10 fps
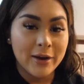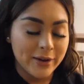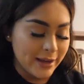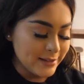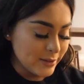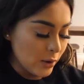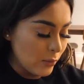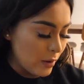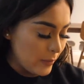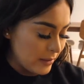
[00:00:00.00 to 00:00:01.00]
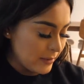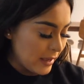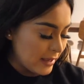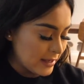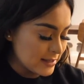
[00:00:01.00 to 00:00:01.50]
Okay, so while baby
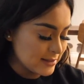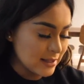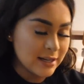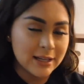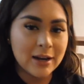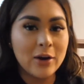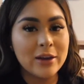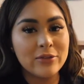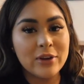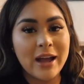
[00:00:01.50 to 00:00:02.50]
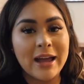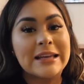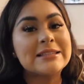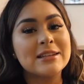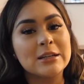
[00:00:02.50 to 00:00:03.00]
A is eating, I'll give you
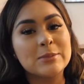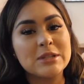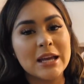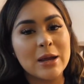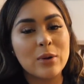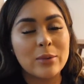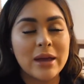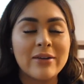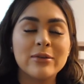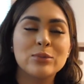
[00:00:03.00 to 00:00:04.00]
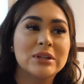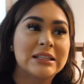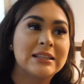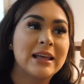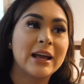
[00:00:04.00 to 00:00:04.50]
guys an update why we haven't
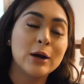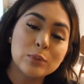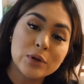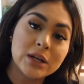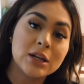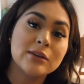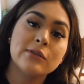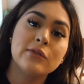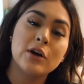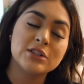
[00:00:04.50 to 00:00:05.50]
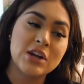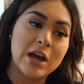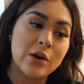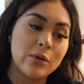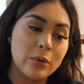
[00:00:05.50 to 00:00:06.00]
really like uploaded here in the vlog
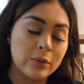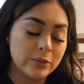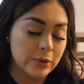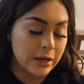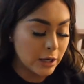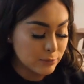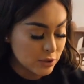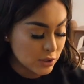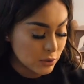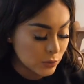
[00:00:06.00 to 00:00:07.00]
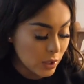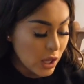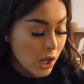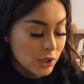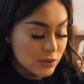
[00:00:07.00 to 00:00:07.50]
channel, what we've been up to.
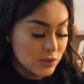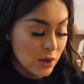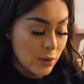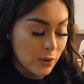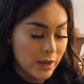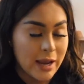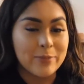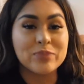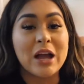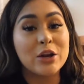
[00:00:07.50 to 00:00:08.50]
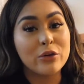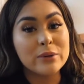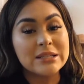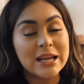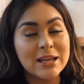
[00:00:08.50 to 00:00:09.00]
So, okay, I know we've
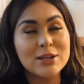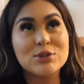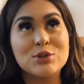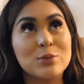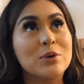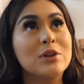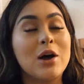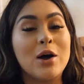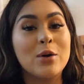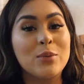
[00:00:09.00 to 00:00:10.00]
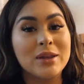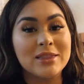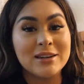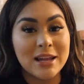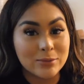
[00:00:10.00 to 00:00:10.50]
been taking super long with
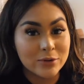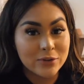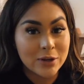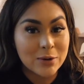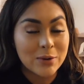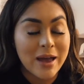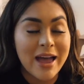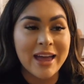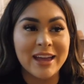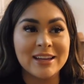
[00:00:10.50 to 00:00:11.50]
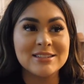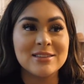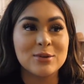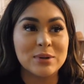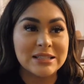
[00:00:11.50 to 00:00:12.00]
the name reveal and
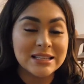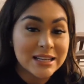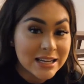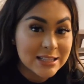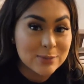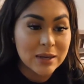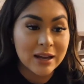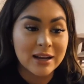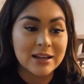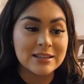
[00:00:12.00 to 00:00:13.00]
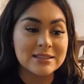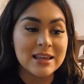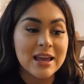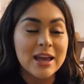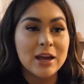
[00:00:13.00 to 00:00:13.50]
the reason is because
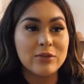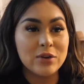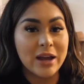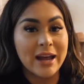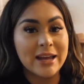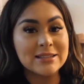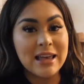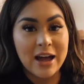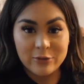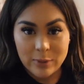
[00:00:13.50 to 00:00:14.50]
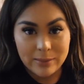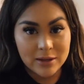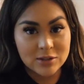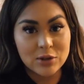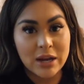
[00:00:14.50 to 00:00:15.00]
if you guys have
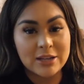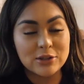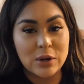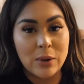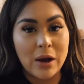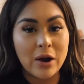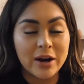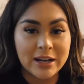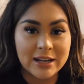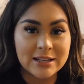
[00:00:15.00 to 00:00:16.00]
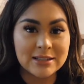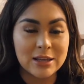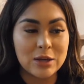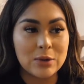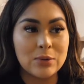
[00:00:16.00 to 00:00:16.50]
babies, you guys know how hard it is
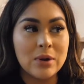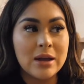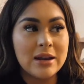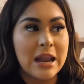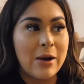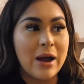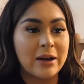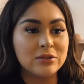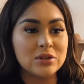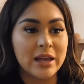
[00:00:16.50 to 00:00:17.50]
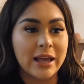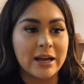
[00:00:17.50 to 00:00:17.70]
that you now have to like